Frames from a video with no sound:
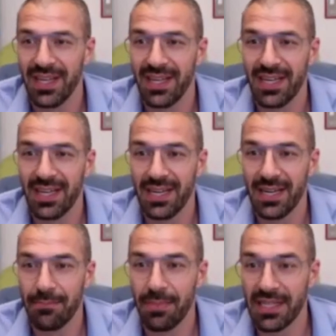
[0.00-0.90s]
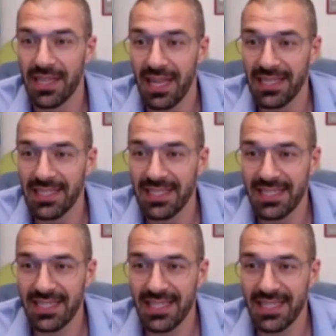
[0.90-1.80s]
But let's
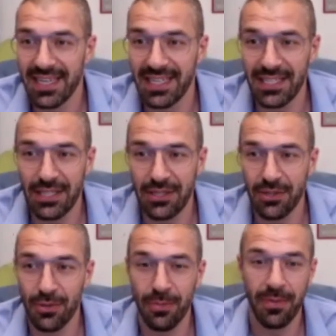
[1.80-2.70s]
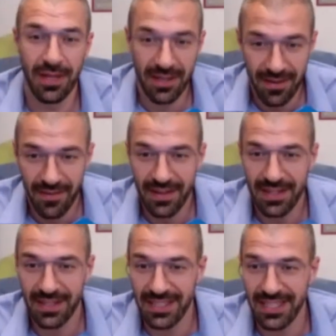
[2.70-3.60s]
get to
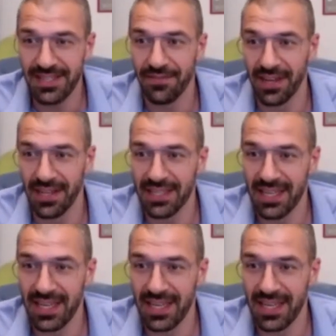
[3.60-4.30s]
this event.